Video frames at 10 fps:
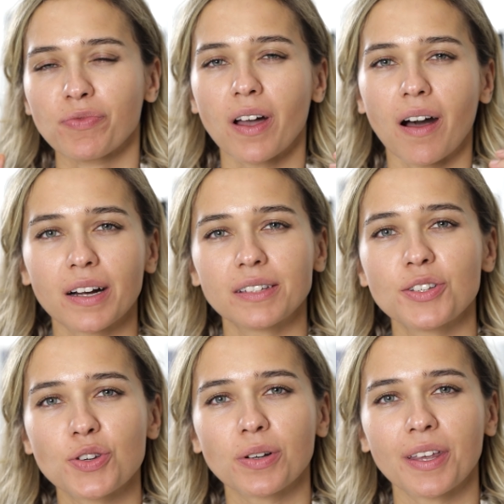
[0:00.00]
The
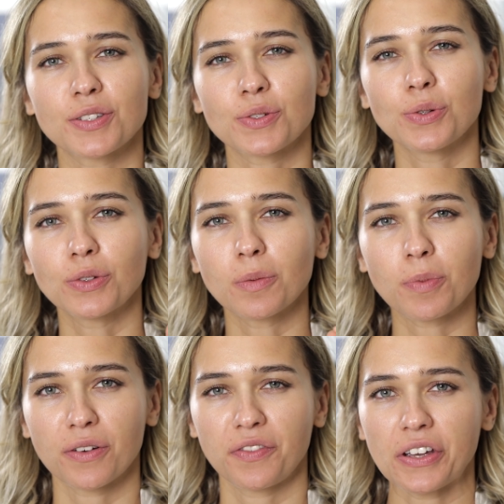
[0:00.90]
artichoke is cooked to
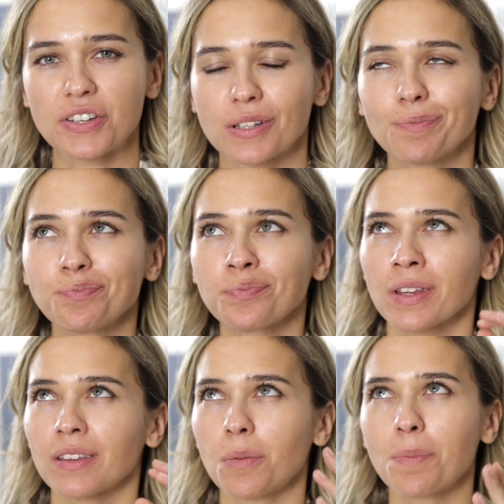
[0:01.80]
perfection.
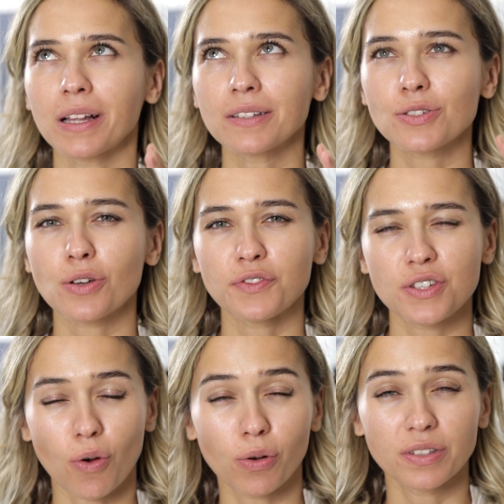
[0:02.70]
The balance
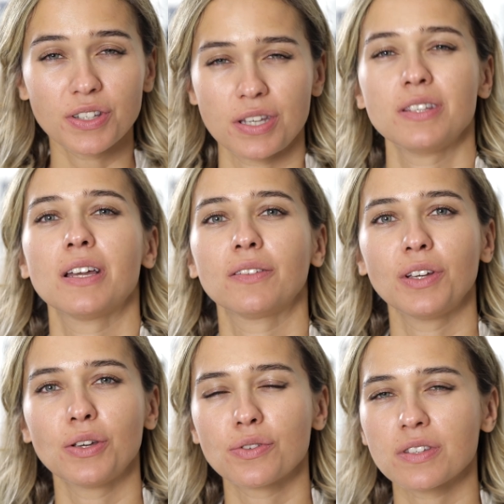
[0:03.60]
of all the cheese that
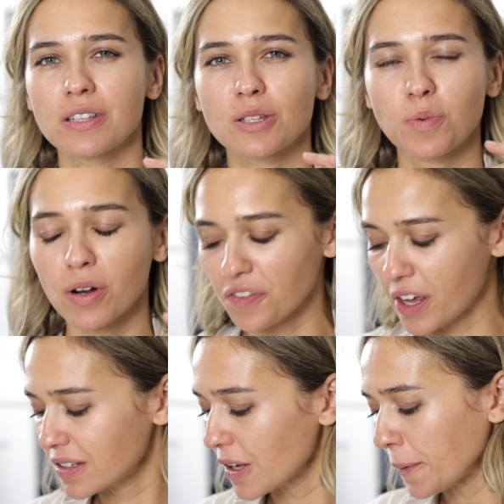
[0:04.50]
we used, it's
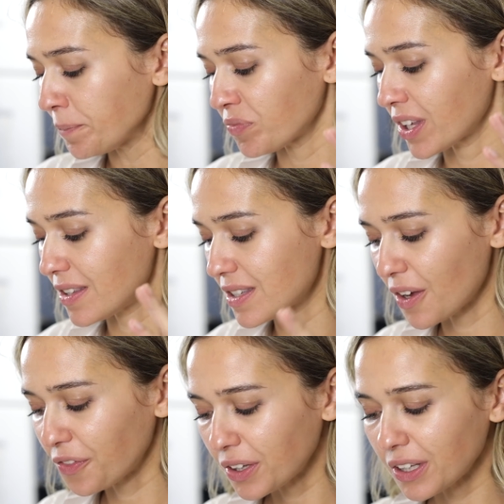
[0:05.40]
perfect. It's
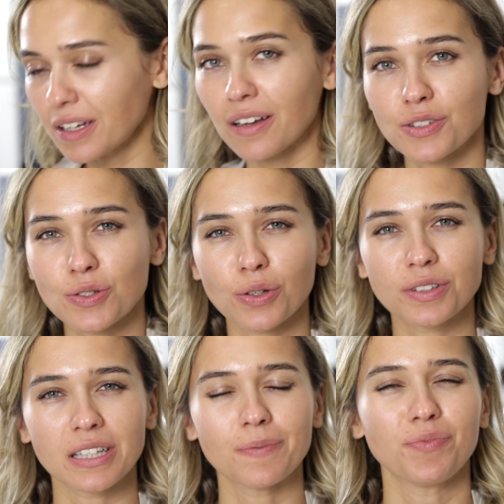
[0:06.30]
definitely not
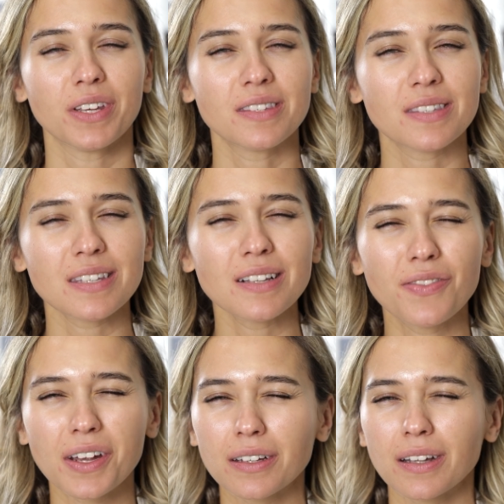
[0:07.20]
salty. It's still
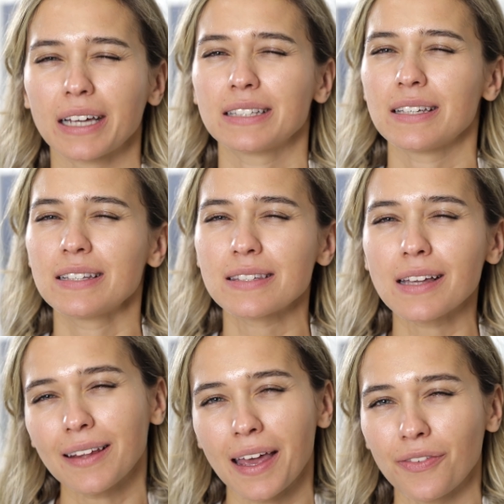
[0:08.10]
very light. It's
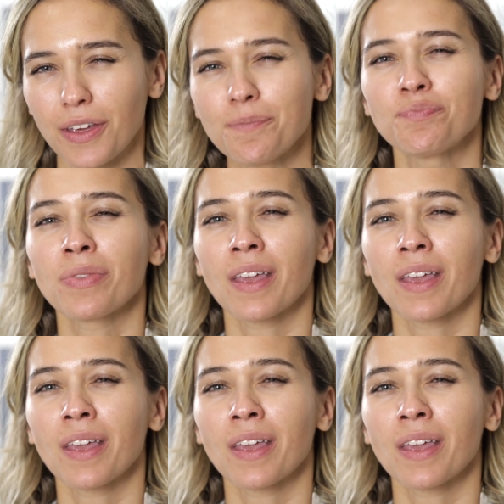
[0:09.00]
not heavy.